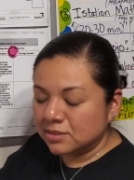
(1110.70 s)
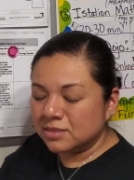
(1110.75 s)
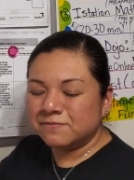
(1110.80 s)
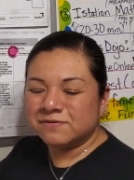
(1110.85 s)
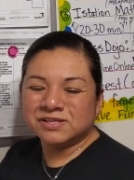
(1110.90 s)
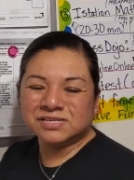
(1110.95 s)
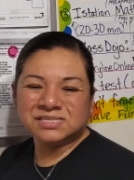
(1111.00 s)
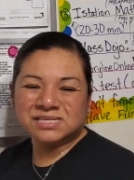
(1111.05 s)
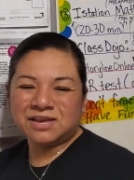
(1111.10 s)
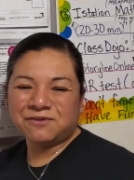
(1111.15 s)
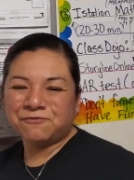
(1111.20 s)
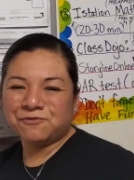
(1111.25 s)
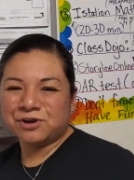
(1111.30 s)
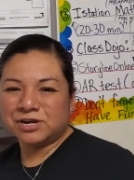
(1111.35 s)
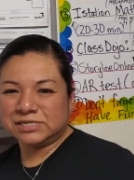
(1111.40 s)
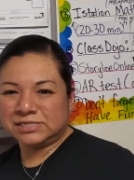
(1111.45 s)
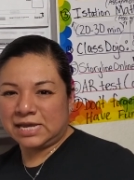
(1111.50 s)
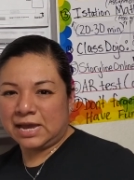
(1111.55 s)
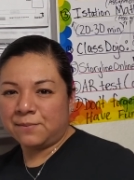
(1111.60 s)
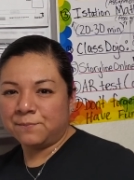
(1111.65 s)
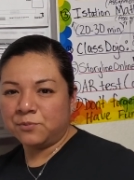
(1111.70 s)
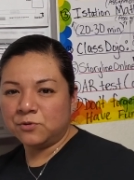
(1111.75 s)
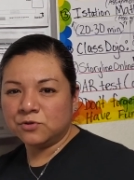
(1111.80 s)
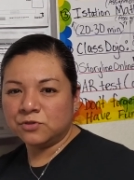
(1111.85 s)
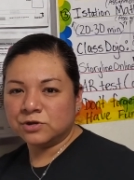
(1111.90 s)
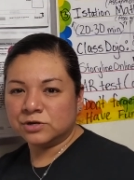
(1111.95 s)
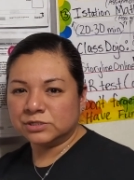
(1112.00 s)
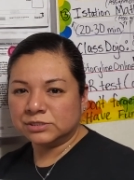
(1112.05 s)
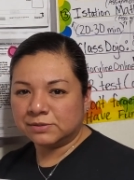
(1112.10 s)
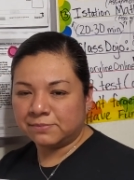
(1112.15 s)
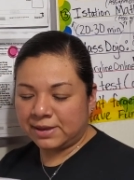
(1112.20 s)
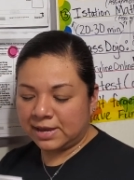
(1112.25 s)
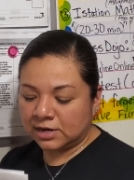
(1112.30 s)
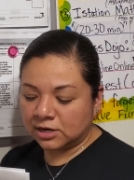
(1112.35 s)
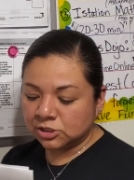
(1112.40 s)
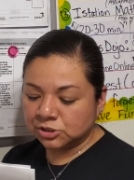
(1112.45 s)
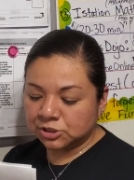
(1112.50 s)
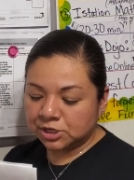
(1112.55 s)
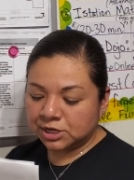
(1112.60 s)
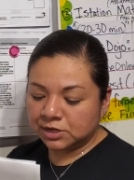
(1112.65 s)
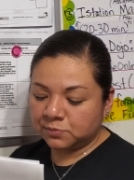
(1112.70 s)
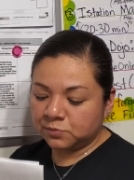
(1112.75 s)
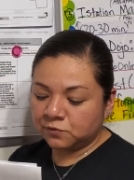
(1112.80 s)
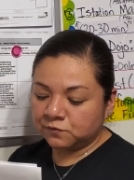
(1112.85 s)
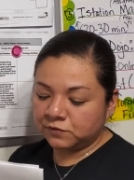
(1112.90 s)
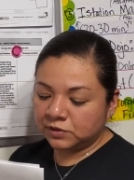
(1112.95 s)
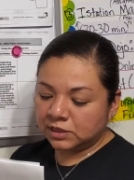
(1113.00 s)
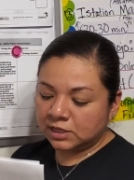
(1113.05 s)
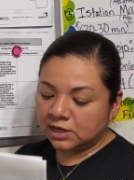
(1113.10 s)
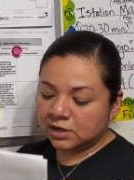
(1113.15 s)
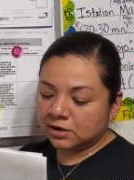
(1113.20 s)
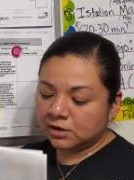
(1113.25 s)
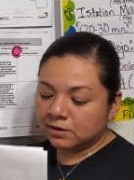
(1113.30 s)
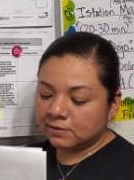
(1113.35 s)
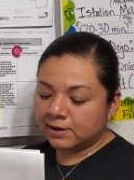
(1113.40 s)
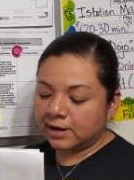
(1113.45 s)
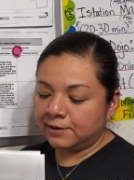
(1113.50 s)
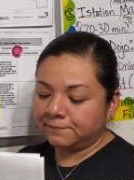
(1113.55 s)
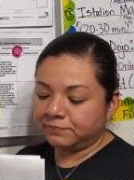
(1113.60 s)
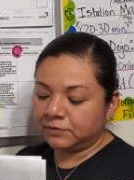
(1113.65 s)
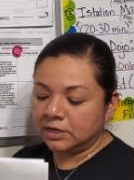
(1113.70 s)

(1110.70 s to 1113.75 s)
let's say for example there's a manager at a movie theater right